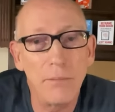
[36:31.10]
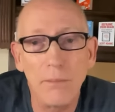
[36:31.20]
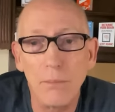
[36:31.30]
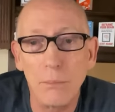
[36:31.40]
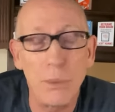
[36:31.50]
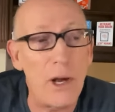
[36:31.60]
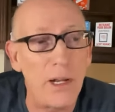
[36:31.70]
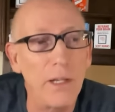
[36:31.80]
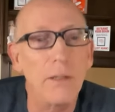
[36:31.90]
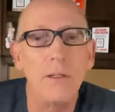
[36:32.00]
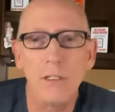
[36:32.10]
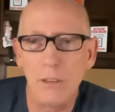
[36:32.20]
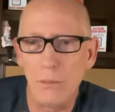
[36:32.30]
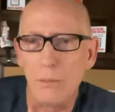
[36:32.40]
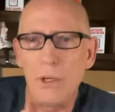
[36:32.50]
but
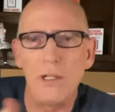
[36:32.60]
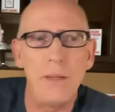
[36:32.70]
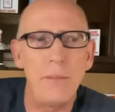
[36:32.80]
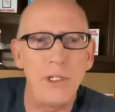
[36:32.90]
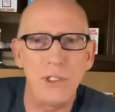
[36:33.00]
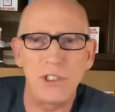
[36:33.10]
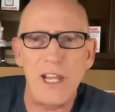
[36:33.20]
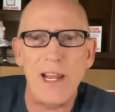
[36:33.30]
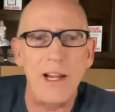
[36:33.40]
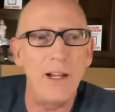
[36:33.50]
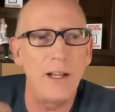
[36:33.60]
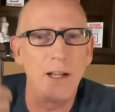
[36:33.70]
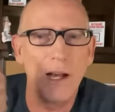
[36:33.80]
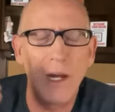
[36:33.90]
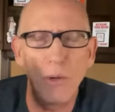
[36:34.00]
let me just say,
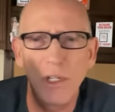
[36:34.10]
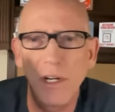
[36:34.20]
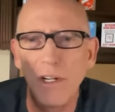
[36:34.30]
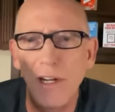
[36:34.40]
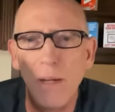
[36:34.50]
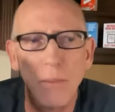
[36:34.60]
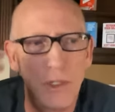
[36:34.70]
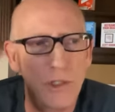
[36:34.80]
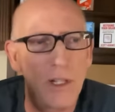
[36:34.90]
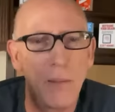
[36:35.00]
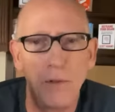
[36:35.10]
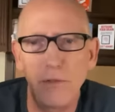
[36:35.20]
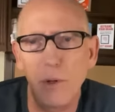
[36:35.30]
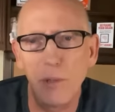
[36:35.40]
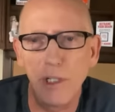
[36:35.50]
I would condemn
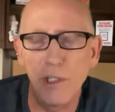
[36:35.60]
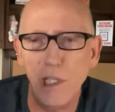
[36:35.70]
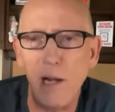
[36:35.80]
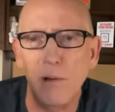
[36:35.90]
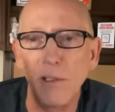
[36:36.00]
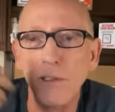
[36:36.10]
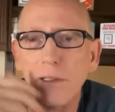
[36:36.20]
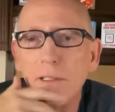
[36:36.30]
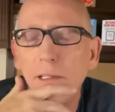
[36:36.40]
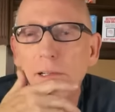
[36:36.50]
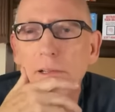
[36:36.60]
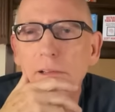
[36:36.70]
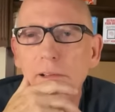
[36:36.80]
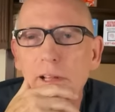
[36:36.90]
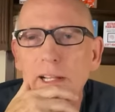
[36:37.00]
Islamophobia in general.
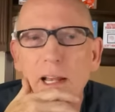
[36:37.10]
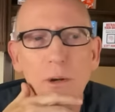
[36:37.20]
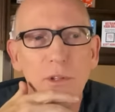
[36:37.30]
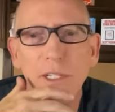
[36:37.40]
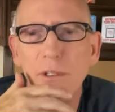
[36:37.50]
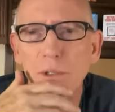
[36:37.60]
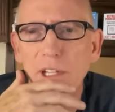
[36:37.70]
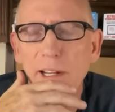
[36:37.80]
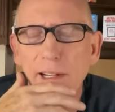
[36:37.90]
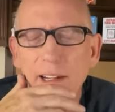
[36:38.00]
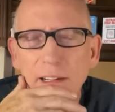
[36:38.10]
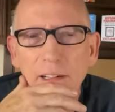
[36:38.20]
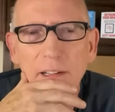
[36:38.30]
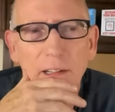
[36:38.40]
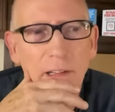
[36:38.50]
Like, I don't think
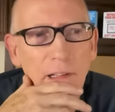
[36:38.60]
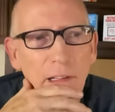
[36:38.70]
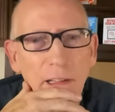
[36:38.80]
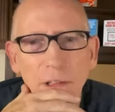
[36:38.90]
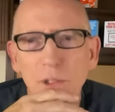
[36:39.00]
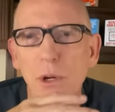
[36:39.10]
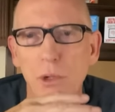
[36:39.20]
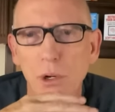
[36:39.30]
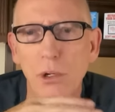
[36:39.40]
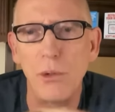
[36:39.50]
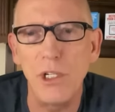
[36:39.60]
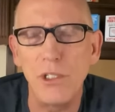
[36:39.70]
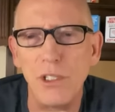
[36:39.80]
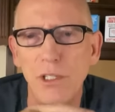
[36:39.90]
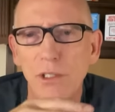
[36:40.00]
there's no good
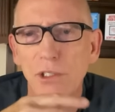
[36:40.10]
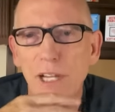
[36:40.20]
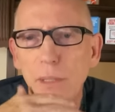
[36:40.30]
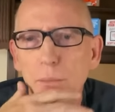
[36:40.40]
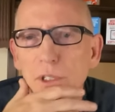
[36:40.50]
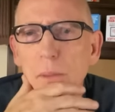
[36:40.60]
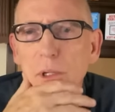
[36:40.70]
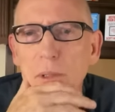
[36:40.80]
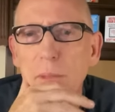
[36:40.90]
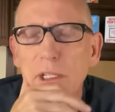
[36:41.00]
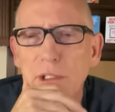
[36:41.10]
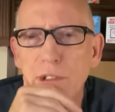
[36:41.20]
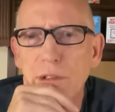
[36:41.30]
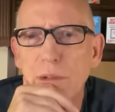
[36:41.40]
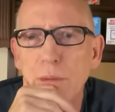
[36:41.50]
reason to just hate somebody because
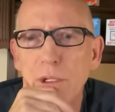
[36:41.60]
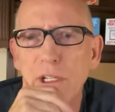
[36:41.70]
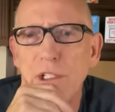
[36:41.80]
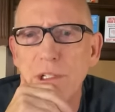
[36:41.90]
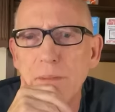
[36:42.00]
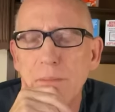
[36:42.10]
of their religion.